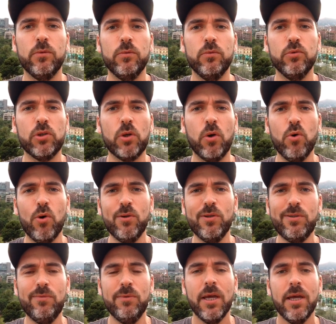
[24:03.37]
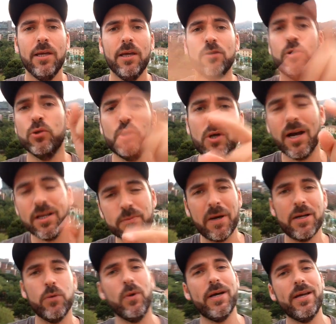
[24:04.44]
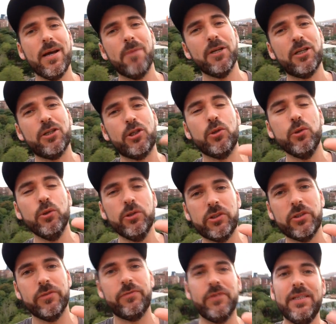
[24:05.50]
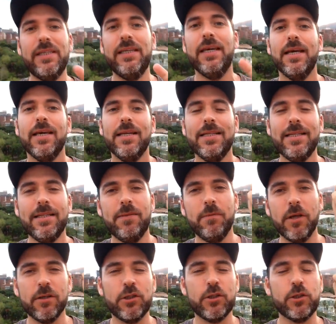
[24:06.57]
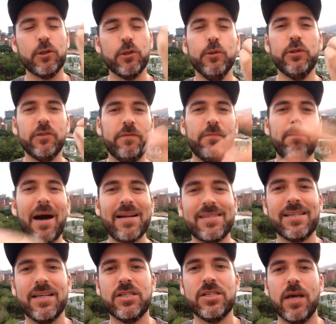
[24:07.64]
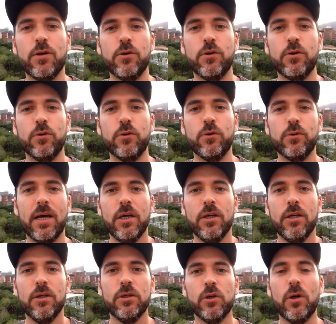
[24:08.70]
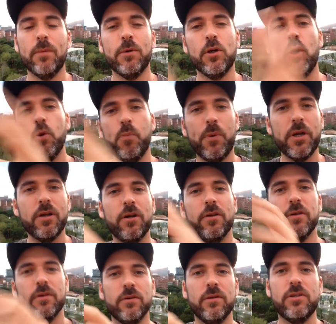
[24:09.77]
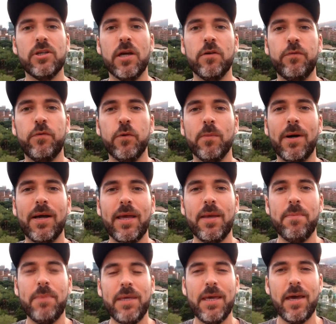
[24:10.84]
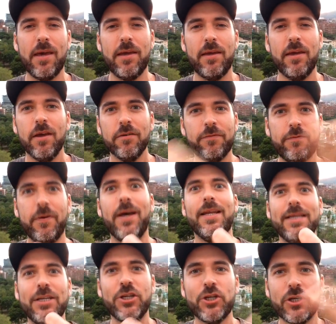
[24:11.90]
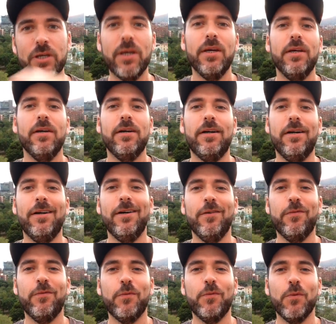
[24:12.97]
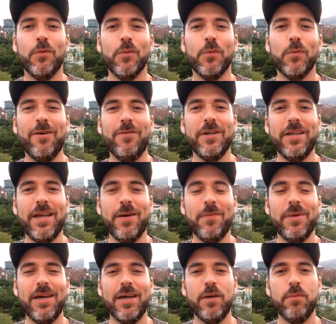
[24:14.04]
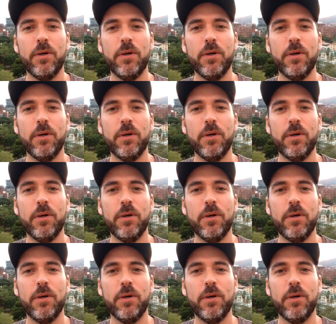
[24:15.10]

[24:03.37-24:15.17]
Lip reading: What's going on? I told you guys, by the way, I'm an exclusive Barça channel now. So I'm going to open another channel for my NBA fetish, for my love for the NBA.